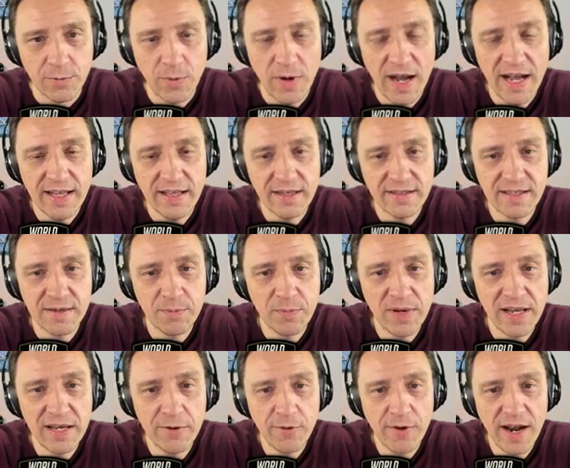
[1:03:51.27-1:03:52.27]
Why does he
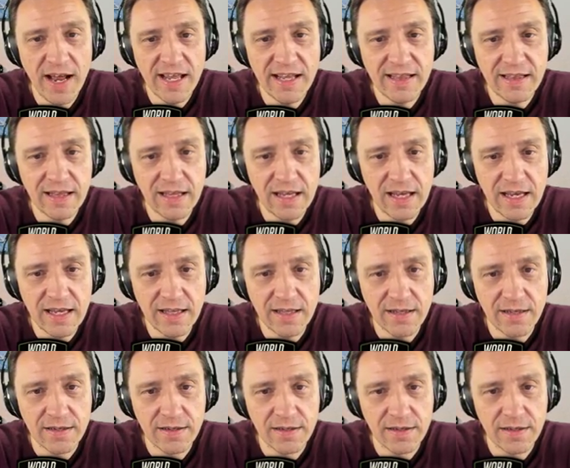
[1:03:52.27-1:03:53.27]
play right lane?